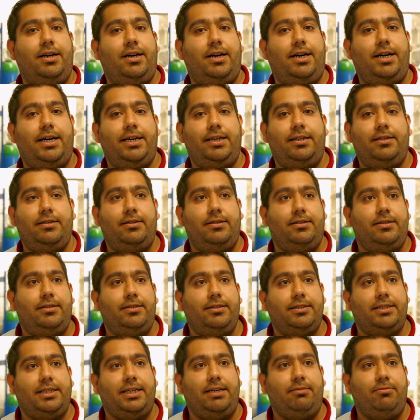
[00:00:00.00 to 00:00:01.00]

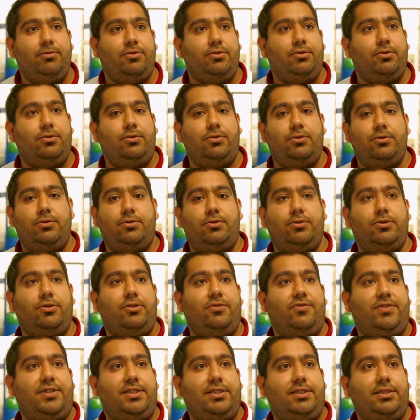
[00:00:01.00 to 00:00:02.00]
I came to
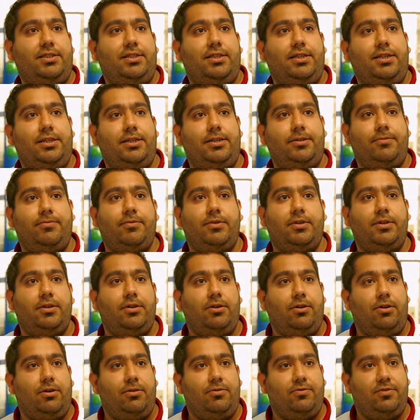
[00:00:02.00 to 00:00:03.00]
University
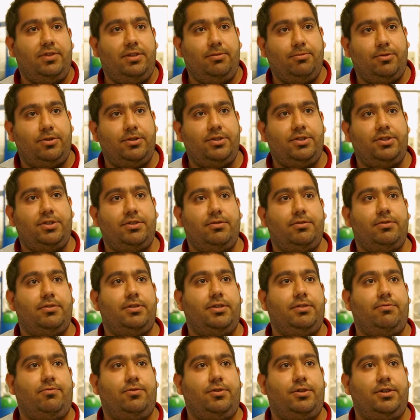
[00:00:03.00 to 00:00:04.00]
of Limoges
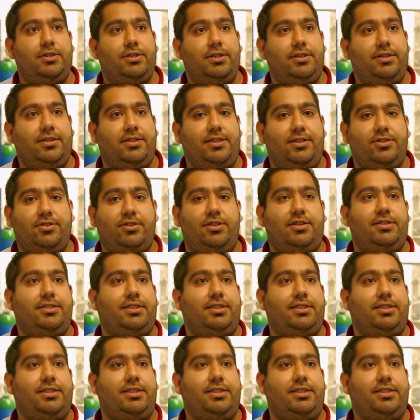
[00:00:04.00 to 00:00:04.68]
for international